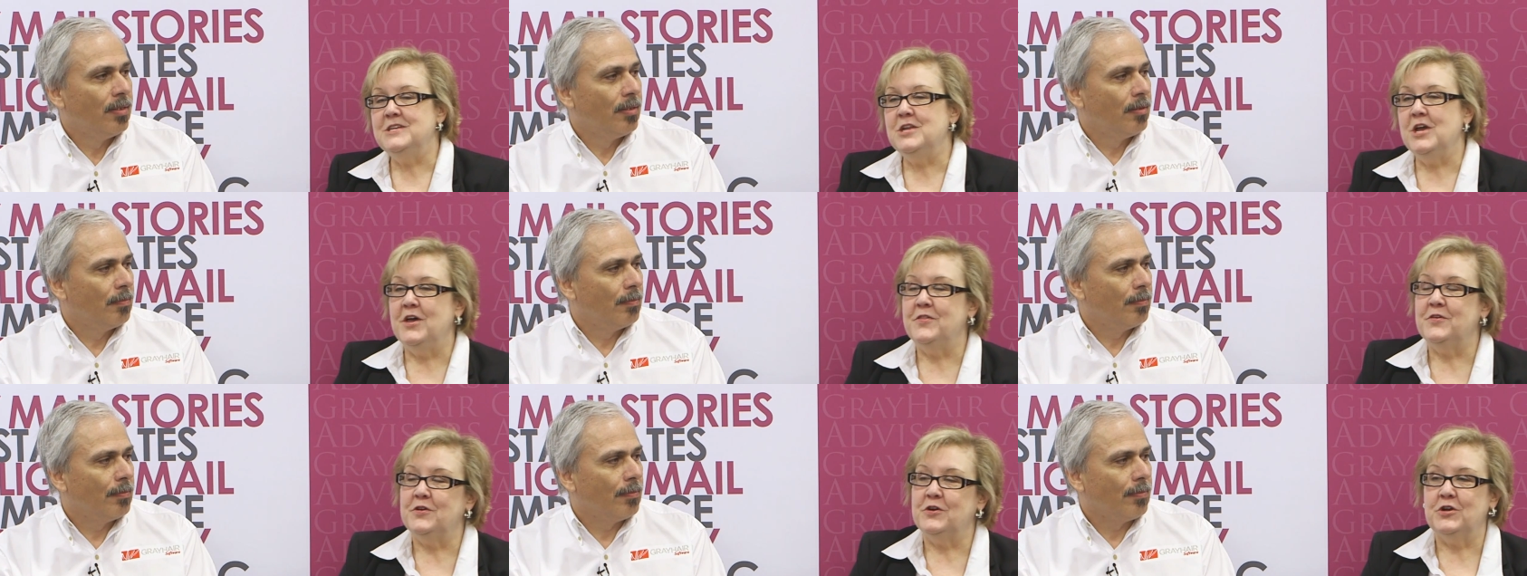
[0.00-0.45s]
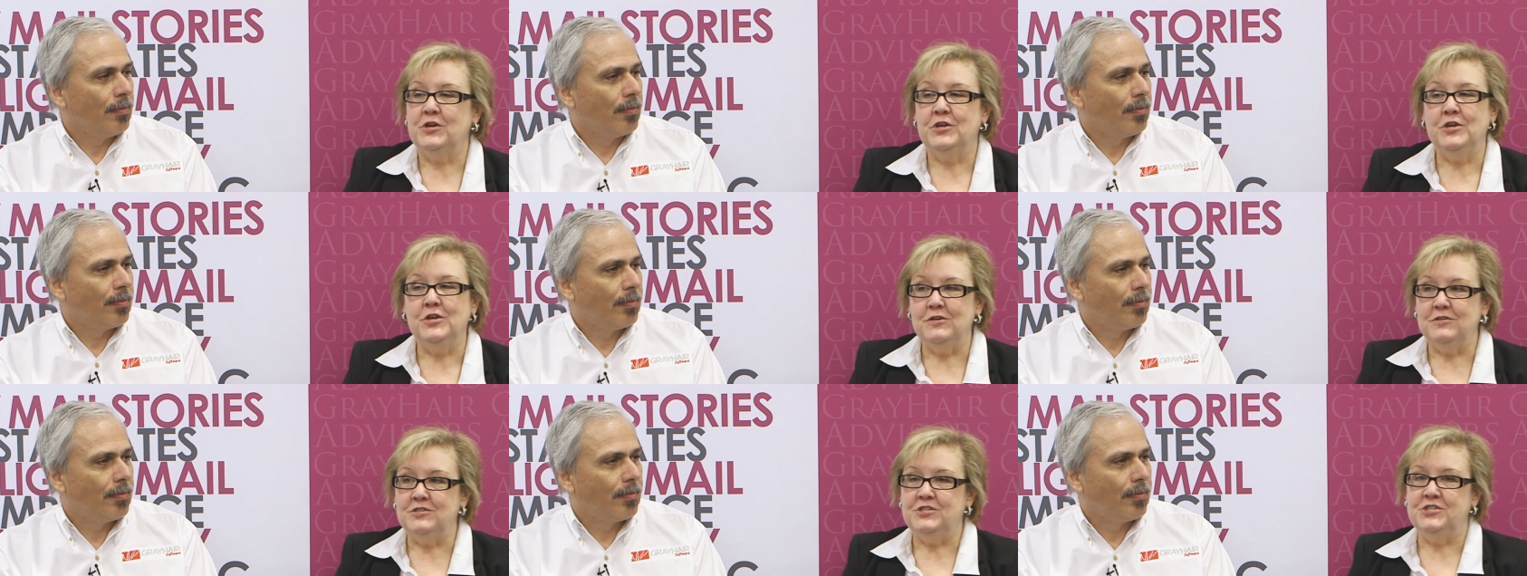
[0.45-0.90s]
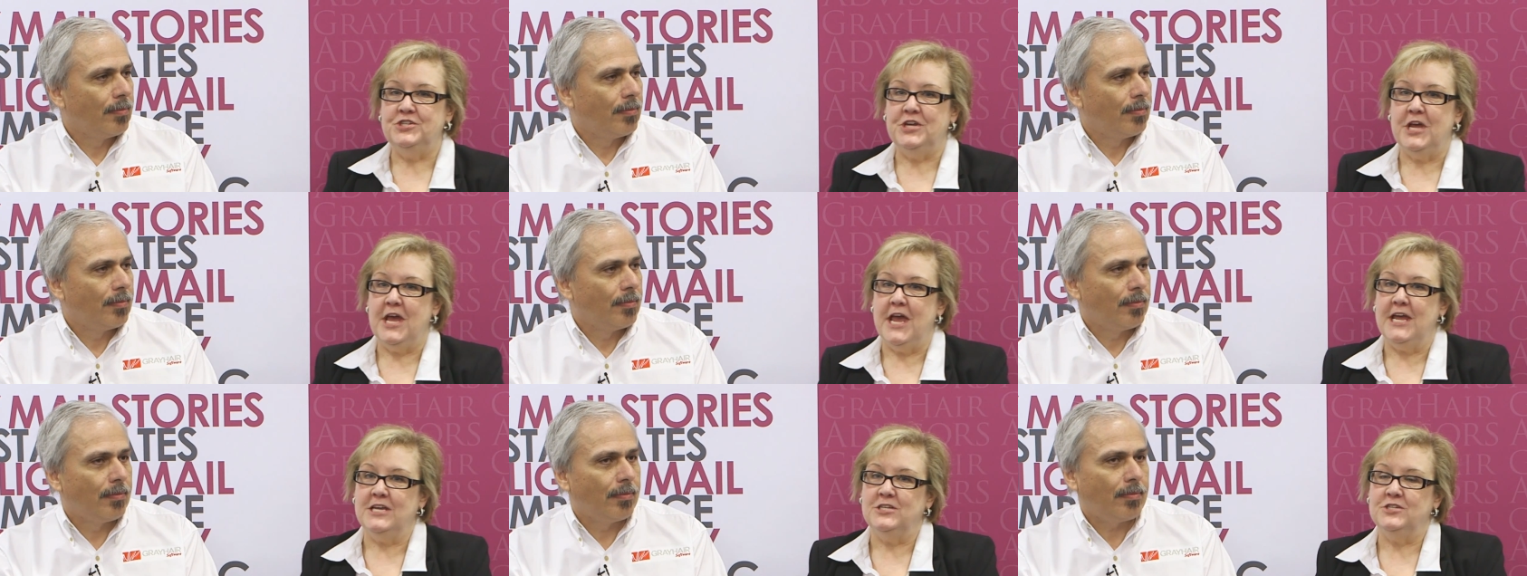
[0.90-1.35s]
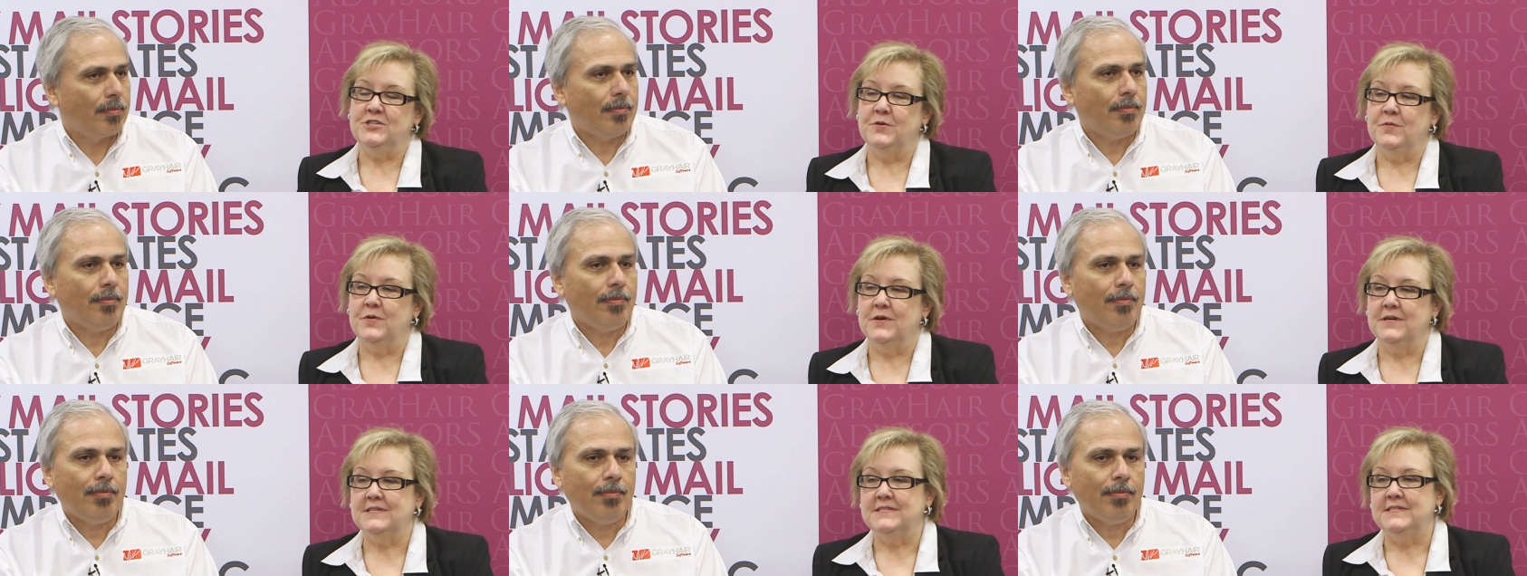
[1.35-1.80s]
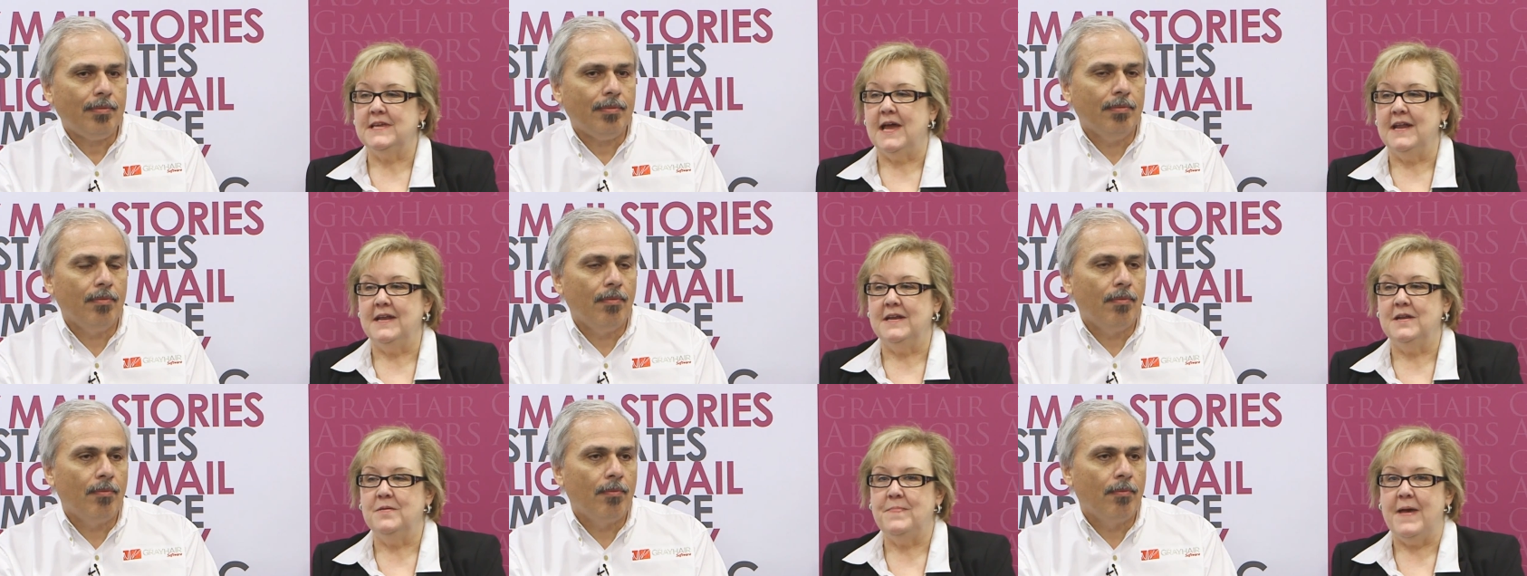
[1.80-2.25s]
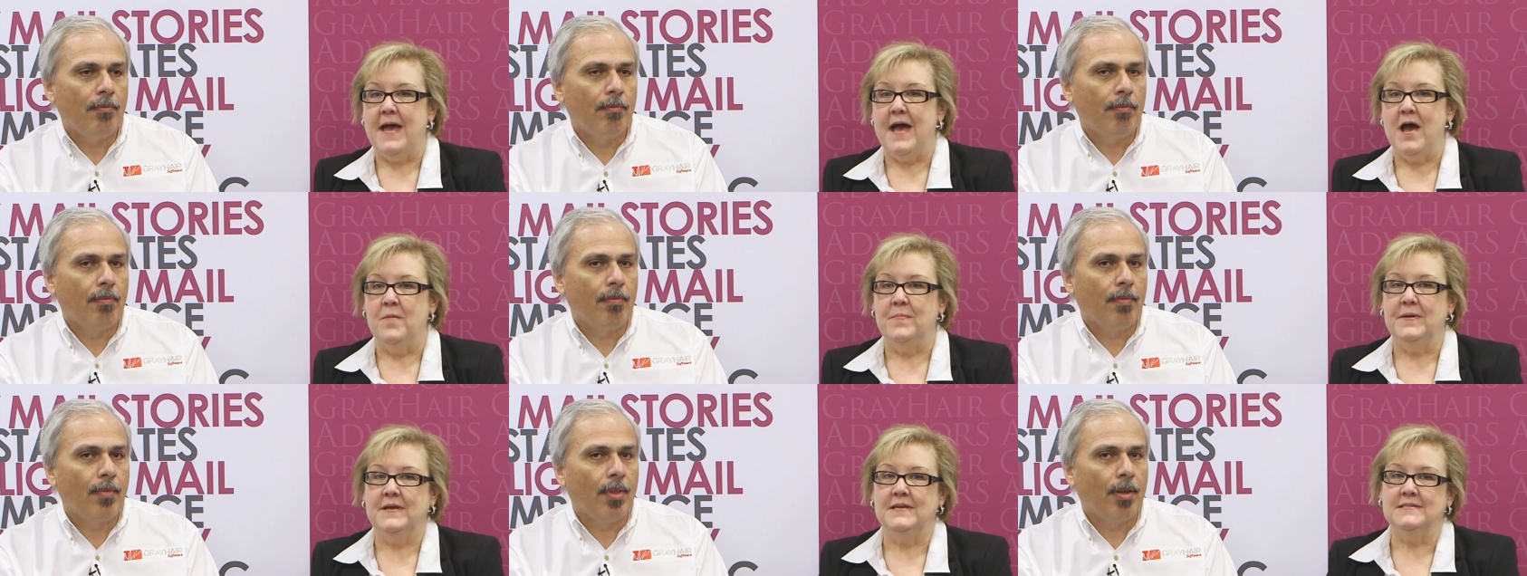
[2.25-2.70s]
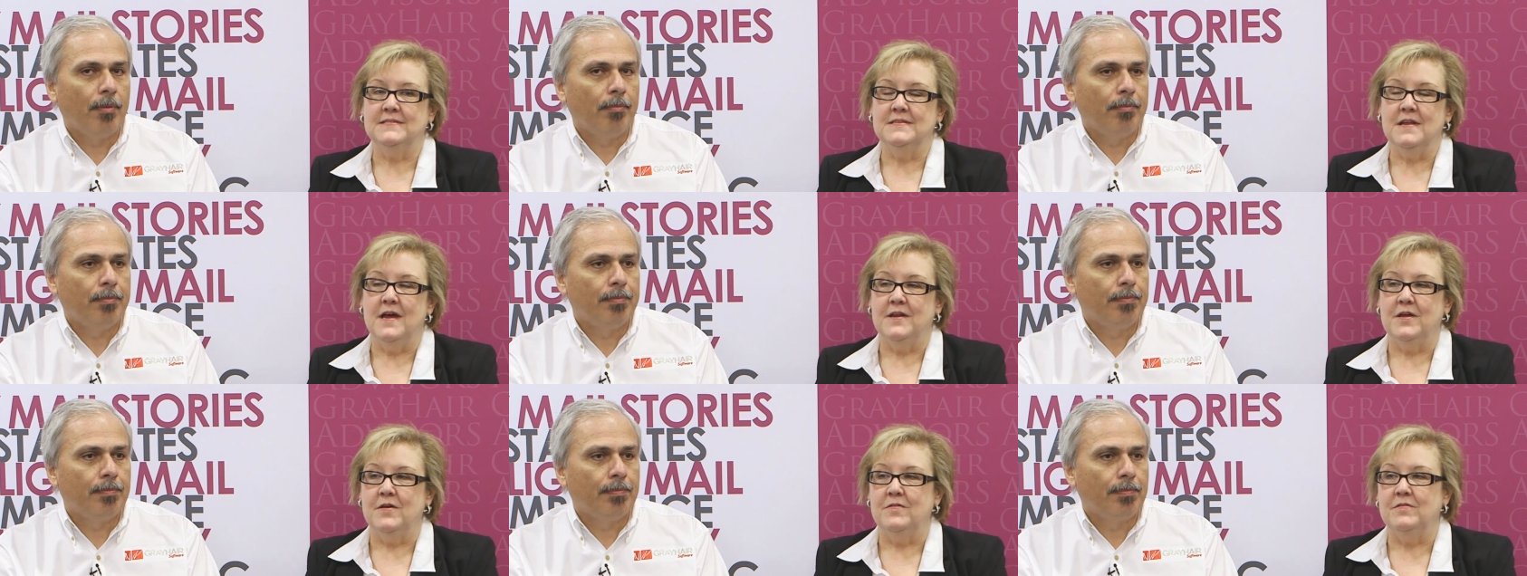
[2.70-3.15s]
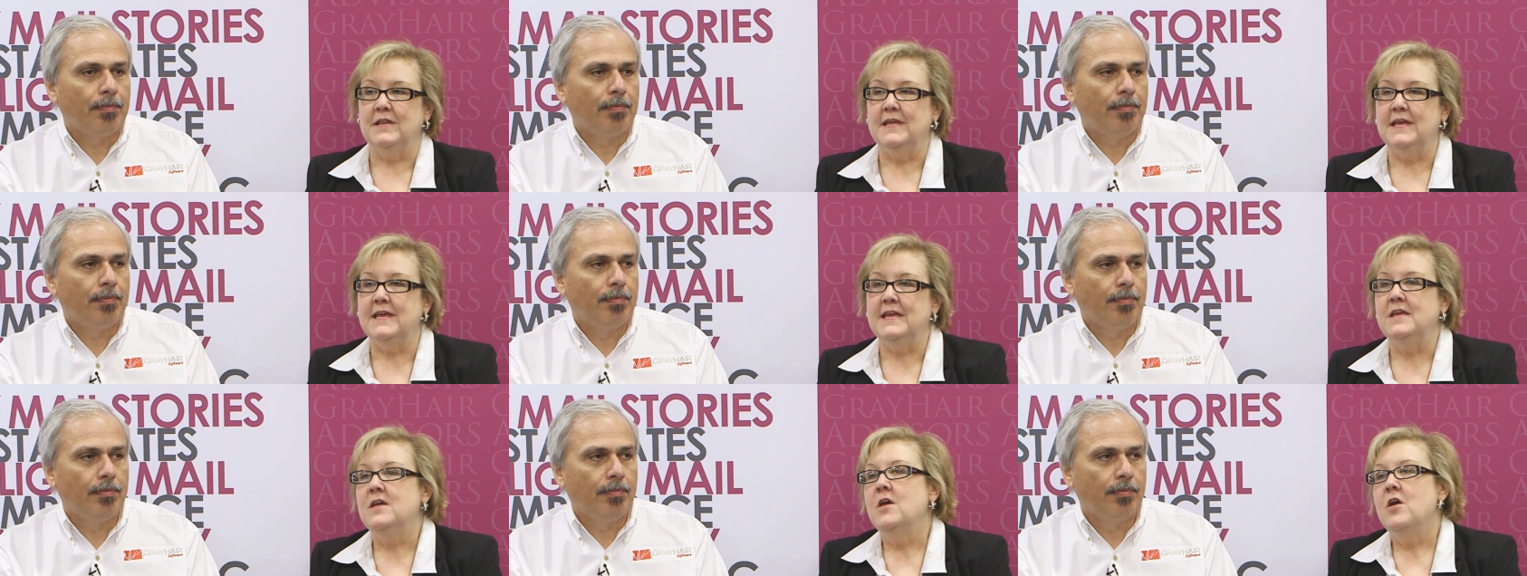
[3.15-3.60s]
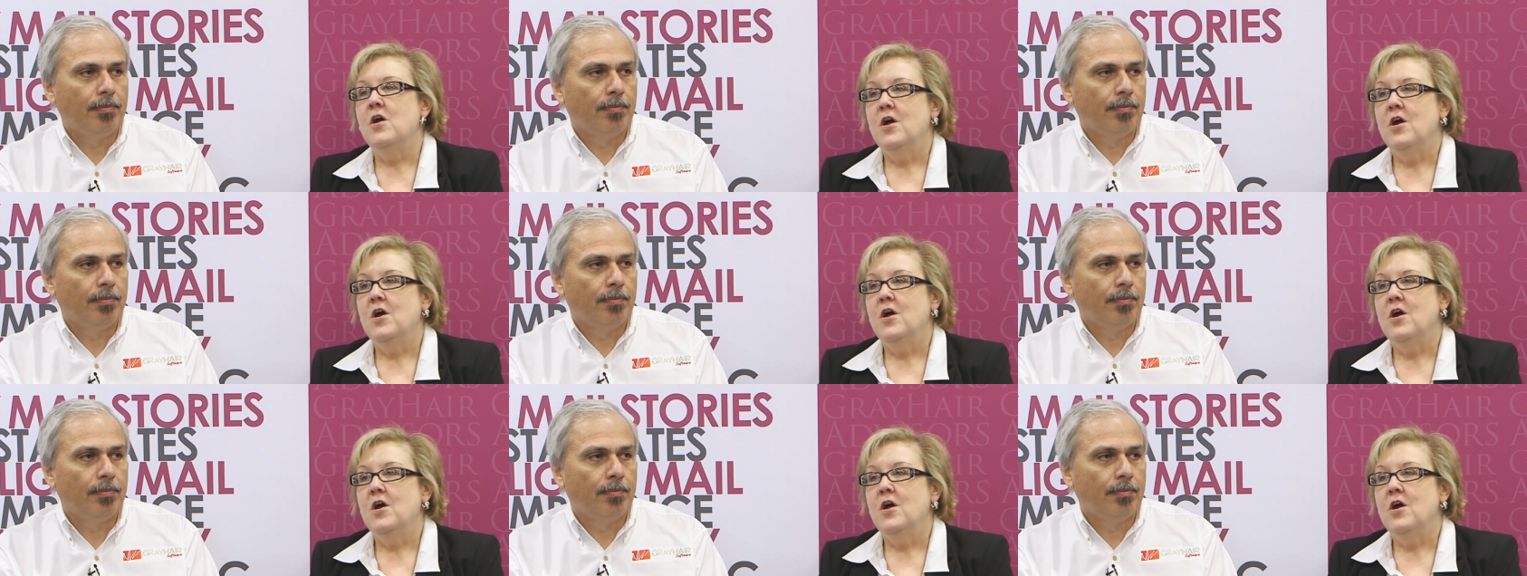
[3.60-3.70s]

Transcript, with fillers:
Speaker 1: another huge change that we're excited about because not only